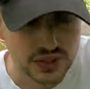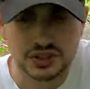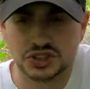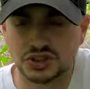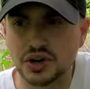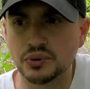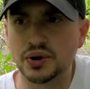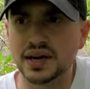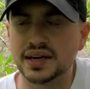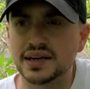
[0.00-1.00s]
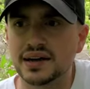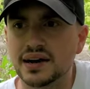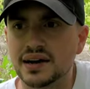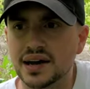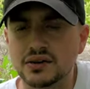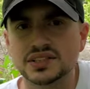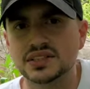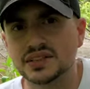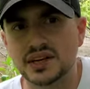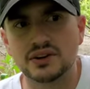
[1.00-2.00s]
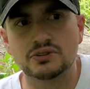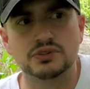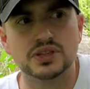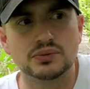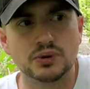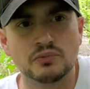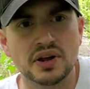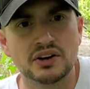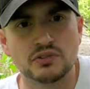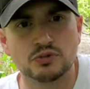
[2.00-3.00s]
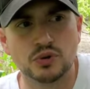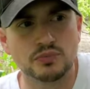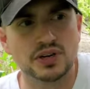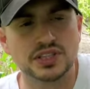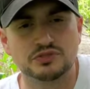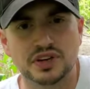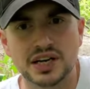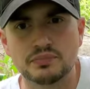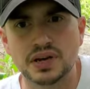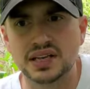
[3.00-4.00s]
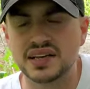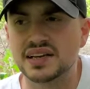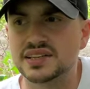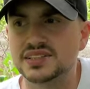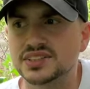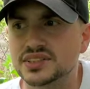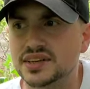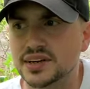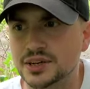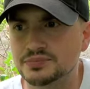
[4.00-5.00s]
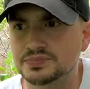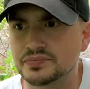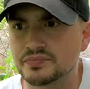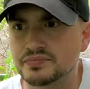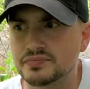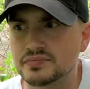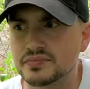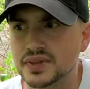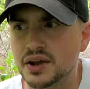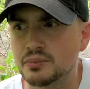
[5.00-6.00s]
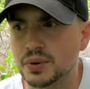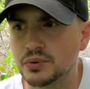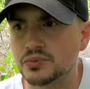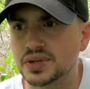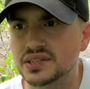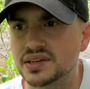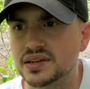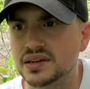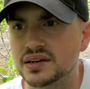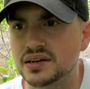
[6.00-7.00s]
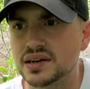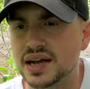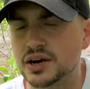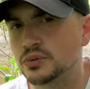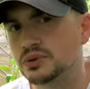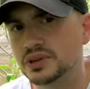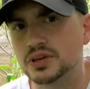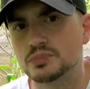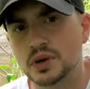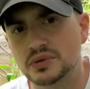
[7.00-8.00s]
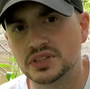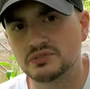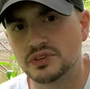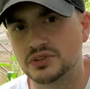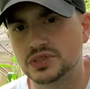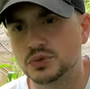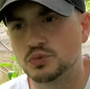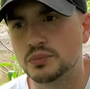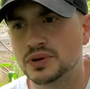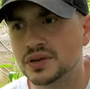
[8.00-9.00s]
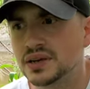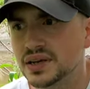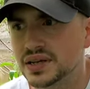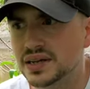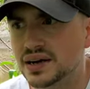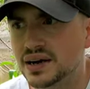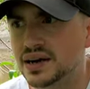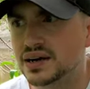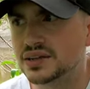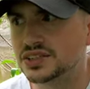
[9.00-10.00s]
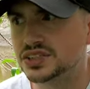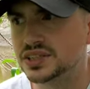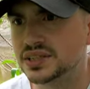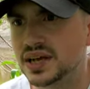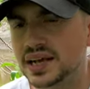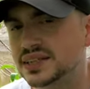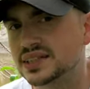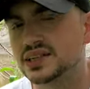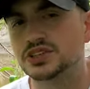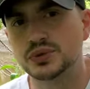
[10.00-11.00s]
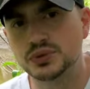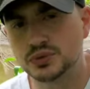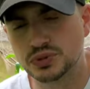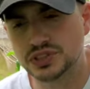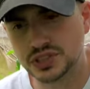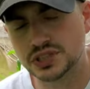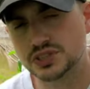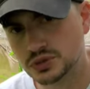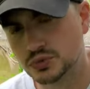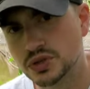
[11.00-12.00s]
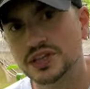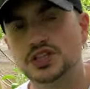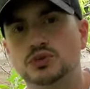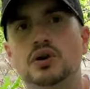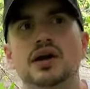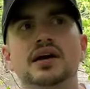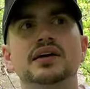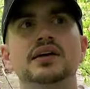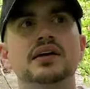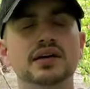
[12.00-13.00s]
So anyway, I was in there for the remainder 4 months fighting my case. I remember we did, I had a really good public defender, this woman. I could tell she was really trying.